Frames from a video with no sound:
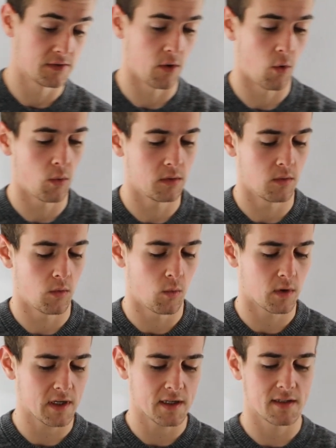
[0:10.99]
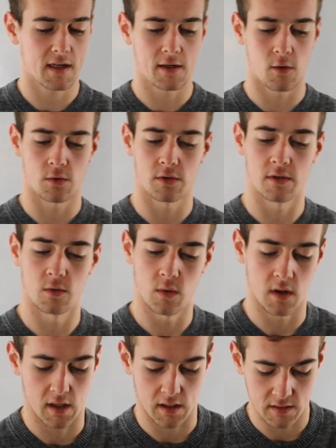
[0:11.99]
So what I did in order
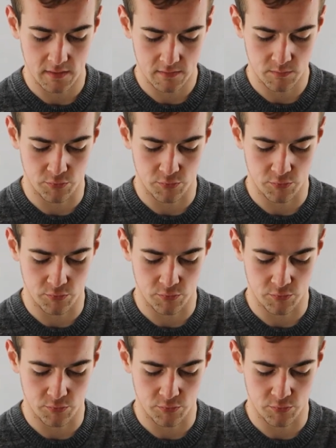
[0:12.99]
to uh,